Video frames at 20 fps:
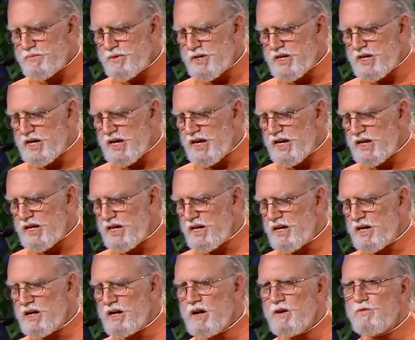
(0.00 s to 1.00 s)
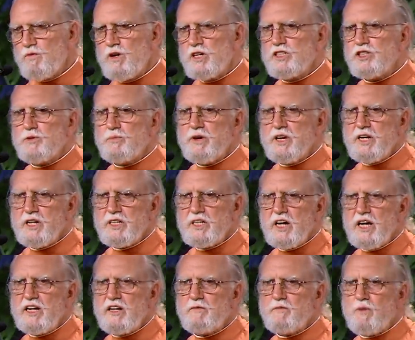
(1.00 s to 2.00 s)
beginning of one's
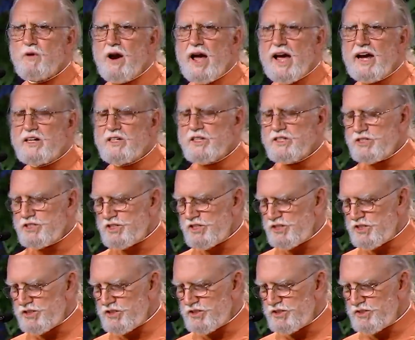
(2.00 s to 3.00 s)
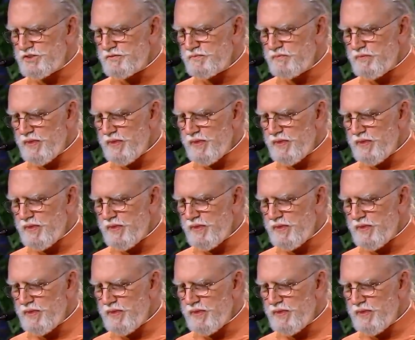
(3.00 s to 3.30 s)
meditative practices.